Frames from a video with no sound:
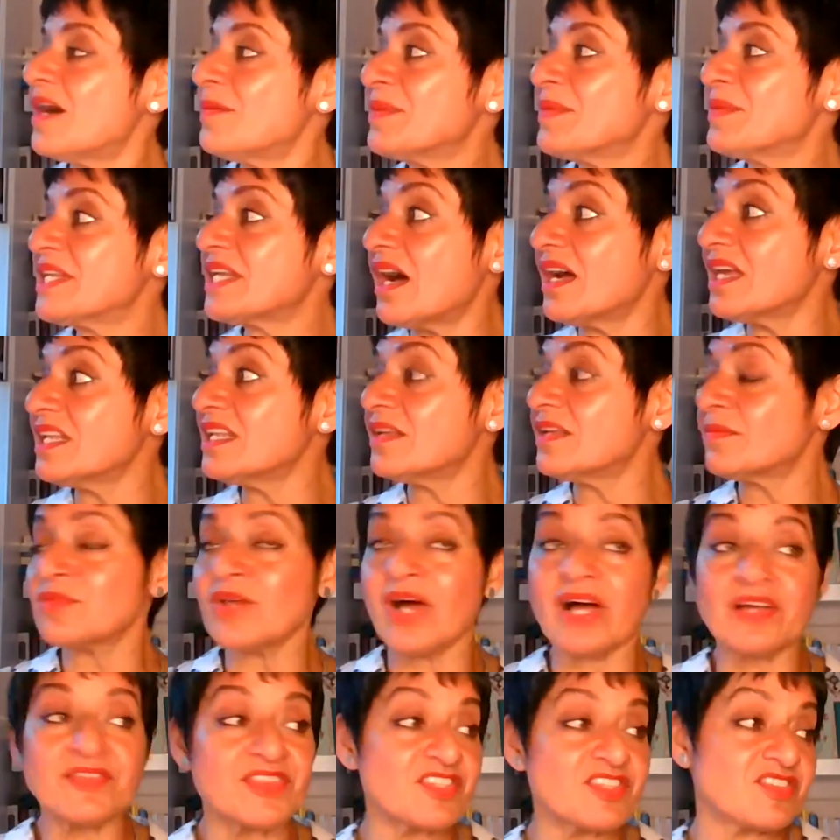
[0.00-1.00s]
I mean,
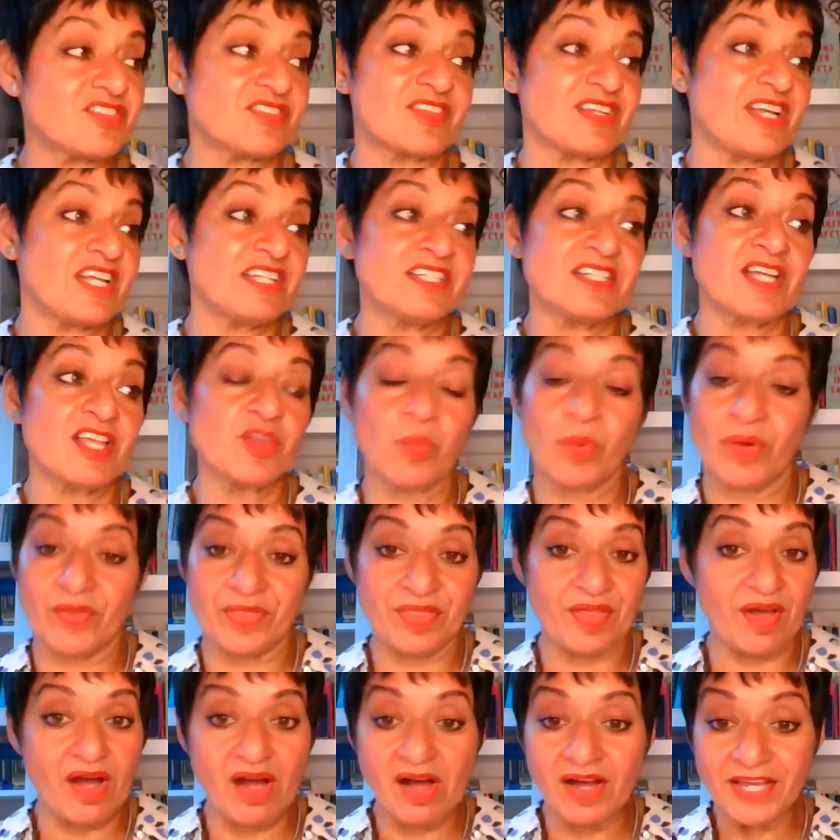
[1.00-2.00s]
this is another one
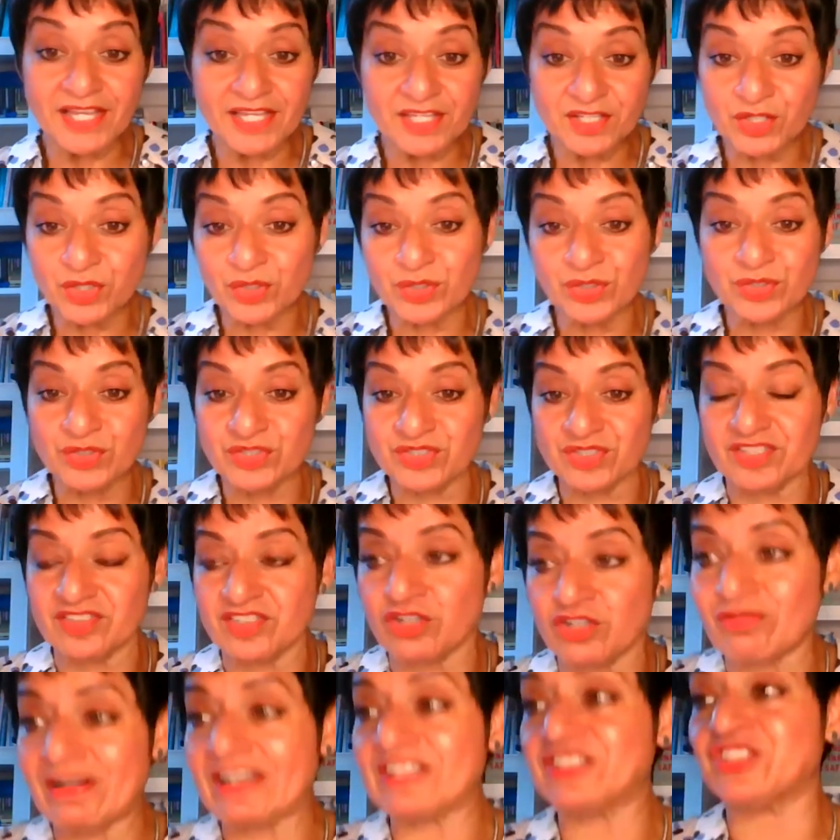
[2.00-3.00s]
that I use as
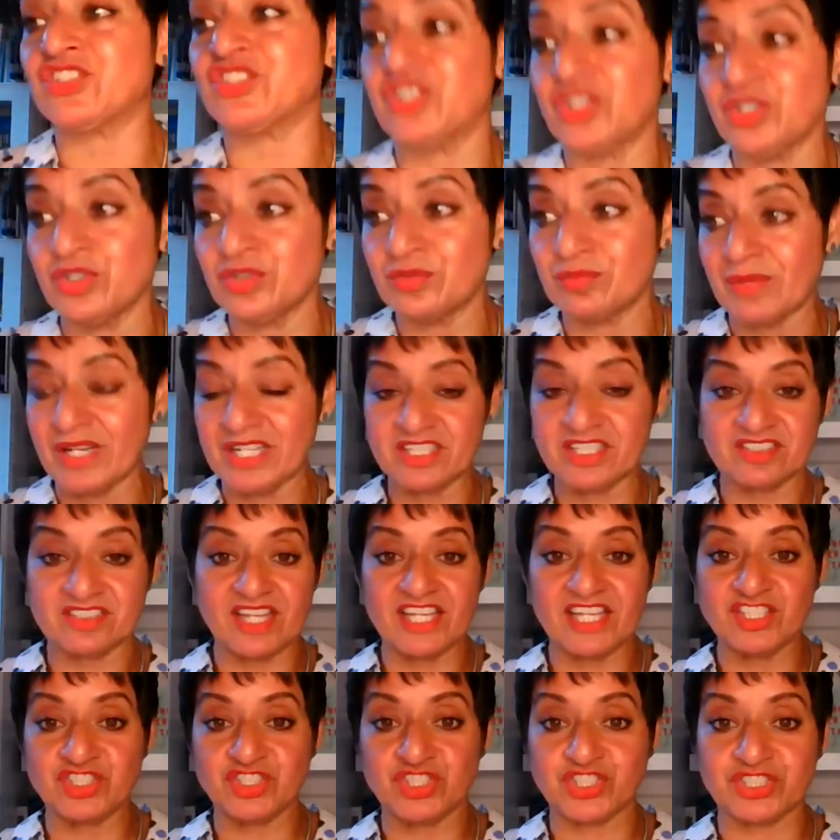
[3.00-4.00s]
a gratitude
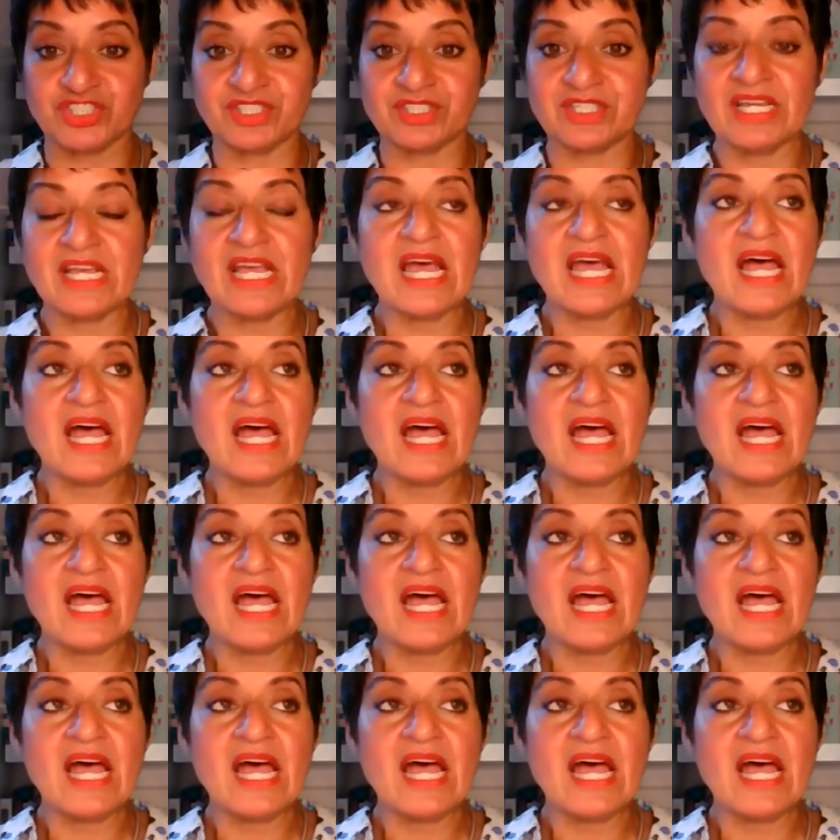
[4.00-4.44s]
meditation.